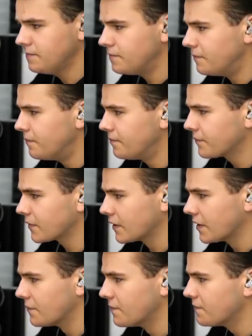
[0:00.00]

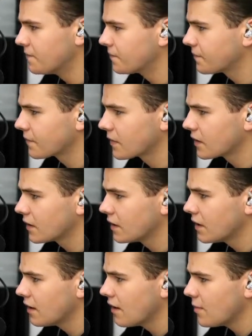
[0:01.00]
Good.
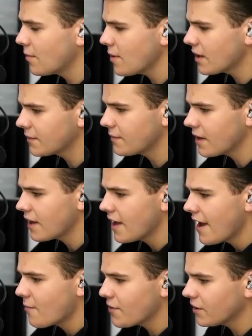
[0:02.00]
Maybe we can...
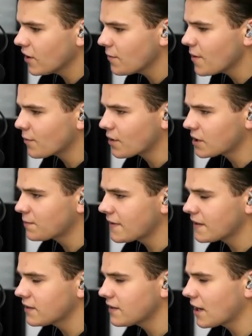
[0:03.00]
With a little bit more
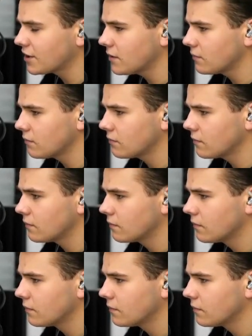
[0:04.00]
speed, this is actually...